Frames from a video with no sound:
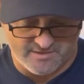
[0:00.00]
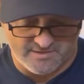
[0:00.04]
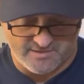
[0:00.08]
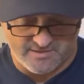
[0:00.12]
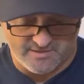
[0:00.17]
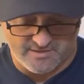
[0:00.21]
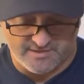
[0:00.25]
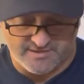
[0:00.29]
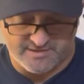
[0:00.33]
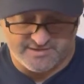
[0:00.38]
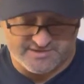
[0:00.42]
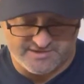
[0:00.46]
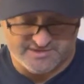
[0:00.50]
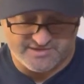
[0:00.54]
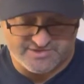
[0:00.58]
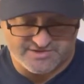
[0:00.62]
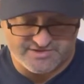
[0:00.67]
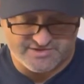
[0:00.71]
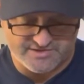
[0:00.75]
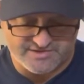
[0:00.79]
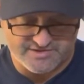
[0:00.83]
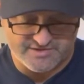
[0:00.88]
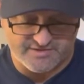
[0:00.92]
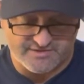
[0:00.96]
in
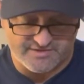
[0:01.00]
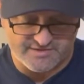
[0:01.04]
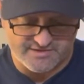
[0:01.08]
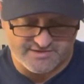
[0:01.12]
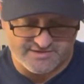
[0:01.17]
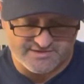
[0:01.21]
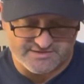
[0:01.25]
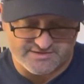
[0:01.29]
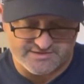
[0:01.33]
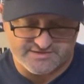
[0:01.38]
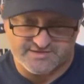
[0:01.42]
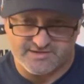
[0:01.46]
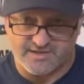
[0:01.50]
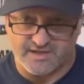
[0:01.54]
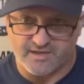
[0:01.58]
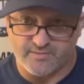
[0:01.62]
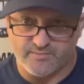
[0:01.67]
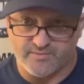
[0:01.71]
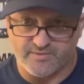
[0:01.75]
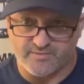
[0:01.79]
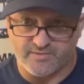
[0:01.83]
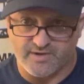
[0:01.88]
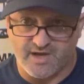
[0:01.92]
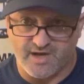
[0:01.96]
addition to this, I
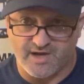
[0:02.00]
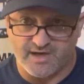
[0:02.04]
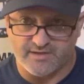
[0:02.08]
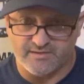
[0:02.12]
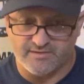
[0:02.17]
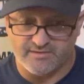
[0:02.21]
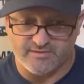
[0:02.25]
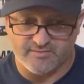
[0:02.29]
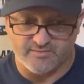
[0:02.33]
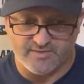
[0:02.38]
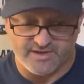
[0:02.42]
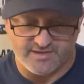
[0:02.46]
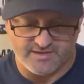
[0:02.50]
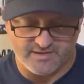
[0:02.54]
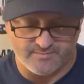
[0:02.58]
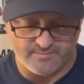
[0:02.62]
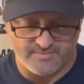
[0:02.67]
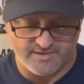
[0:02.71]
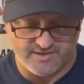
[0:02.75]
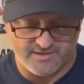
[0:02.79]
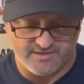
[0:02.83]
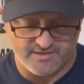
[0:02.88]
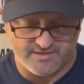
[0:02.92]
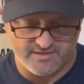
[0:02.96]
would highly
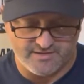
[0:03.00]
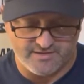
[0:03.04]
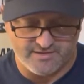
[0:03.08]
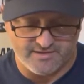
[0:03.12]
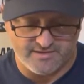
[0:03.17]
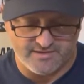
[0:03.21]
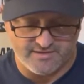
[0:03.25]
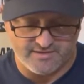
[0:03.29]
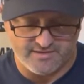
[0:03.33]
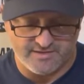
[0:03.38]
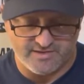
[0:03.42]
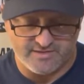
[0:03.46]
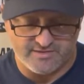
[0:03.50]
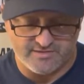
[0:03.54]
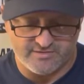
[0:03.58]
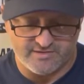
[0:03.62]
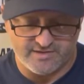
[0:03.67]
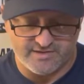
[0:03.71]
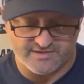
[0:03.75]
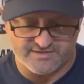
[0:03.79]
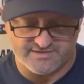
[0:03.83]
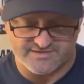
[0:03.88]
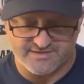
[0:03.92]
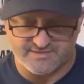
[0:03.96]
recommend that you
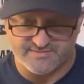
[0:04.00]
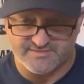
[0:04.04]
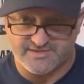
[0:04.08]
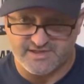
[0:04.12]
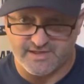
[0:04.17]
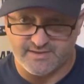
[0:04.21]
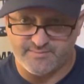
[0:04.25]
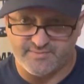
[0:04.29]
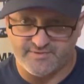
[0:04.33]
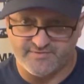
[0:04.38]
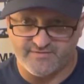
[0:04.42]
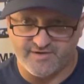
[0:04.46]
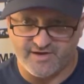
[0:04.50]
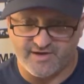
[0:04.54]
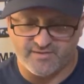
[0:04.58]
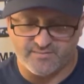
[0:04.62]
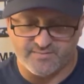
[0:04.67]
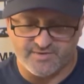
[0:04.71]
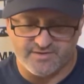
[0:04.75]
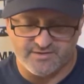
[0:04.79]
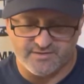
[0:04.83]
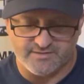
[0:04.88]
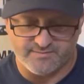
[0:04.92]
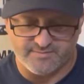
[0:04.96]
get some type of air
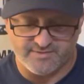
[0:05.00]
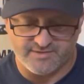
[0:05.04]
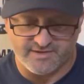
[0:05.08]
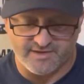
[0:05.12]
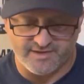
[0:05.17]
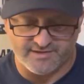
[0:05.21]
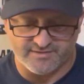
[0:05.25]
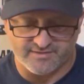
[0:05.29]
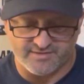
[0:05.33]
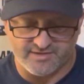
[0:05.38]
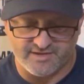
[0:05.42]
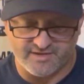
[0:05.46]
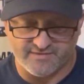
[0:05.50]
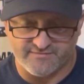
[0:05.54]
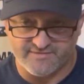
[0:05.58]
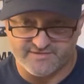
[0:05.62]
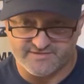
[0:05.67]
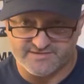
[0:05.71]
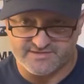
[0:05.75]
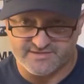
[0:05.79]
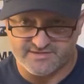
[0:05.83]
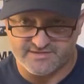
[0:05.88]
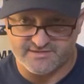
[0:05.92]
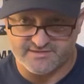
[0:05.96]
pump. I don't care if
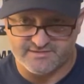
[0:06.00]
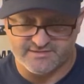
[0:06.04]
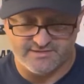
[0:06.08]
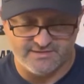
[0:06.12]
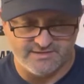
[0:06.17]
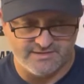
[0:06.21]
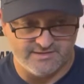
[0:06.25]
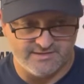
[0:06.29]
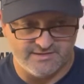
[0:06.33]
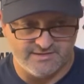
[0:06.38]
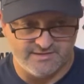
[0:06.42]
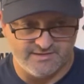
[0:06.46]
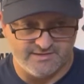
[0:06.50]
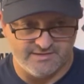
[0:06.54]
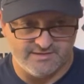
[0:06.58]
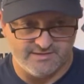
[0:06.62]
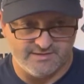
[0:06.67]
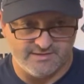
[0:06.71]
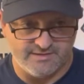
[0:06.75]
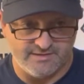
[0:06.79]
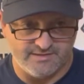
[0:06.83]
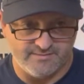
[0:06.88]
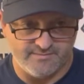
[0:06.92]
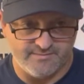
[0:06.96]
it's a,
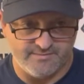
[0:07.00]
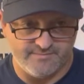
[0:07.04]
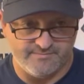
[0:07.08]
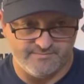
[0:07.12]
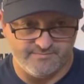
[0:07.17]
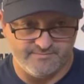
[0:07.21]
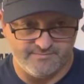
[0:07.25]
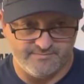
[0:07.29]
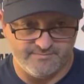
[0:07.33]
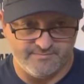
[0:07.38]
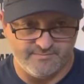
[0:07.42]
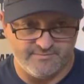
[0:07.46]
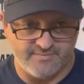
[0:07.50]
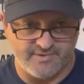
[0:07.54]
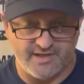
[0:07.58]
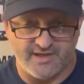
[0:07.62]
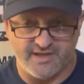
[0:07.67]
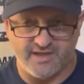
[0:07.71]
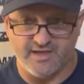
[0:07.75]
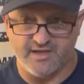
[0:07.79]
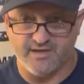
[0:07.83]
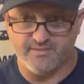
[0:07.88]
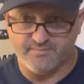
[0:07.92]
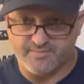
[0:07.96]
um, a
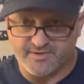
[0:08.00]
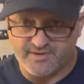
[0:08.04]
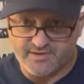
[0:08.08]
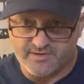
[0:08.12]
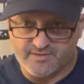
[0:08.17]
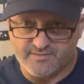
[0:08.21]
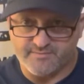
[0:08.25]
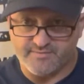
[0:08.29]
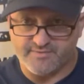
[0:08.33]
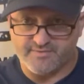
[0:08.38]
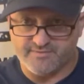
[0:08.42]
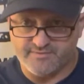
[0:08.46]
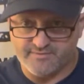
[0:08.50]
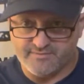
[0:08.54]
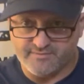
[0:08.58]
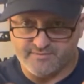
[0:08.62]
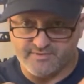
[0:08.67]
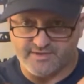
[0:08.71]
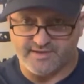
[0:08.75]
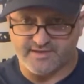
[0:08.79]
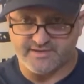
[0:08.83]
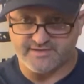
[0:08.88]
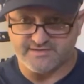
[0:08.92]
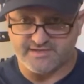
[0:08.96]
hand pump,
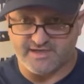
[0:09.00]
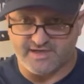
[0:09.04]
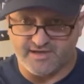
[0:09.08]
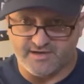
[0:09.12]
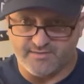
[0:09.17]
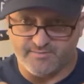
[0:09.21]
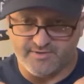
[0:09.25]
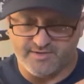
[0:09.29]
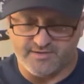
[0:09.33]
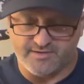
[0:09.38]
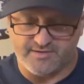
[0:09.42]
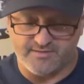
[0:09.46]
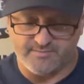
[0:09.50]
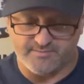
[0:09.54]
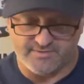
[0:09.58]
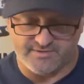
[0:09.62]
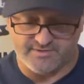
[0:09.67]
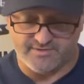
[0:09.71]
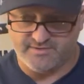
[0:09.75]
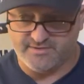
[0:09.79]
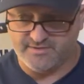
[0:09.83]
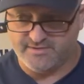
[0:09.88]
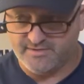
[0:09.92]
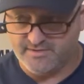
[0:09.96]
like a tire pump,
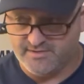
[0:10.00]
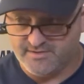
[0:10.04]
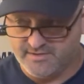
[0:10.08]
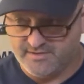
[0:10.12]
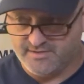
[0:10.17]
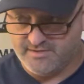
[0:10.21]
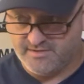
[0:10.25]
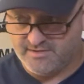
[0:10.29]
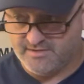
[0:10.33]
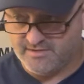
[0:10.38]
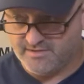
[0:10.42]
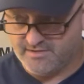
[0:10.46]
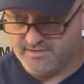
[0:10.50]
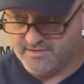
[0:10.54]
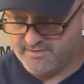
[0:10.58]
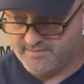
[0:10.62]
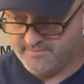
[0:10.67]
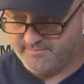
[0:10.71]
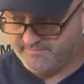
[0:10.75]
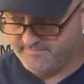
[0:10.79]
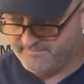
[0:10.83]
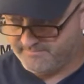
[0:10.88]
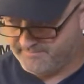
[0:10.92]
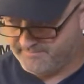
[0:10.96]
um,